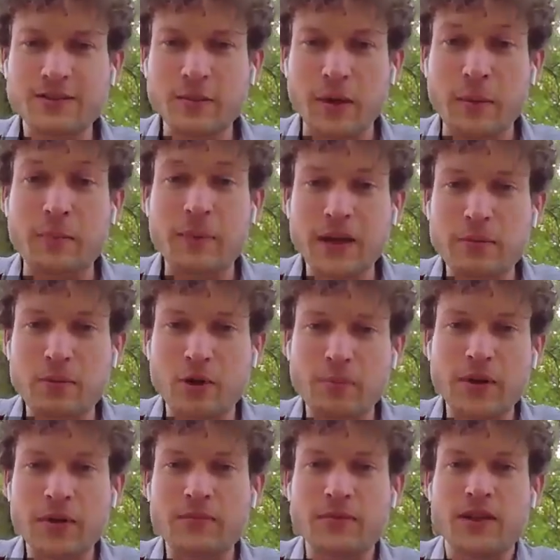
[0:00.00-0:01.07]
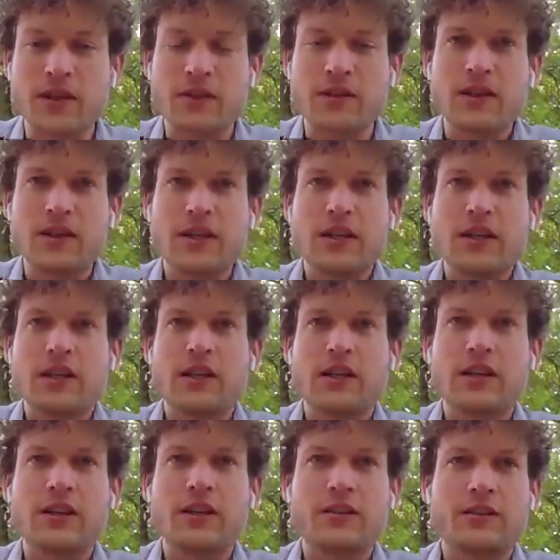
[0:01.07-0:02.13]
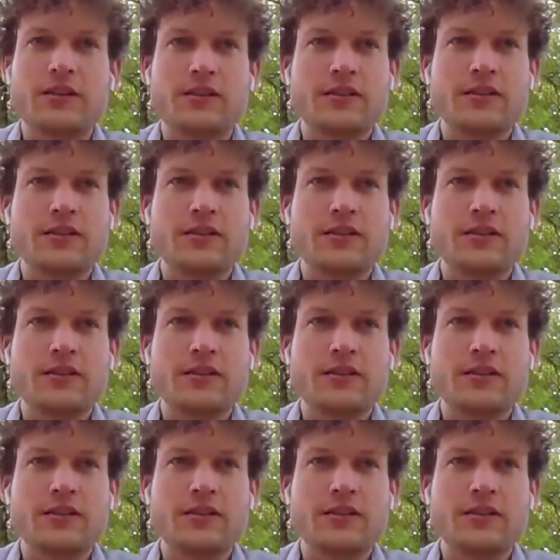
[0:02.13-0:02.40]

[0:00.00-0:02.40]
a big problem there. And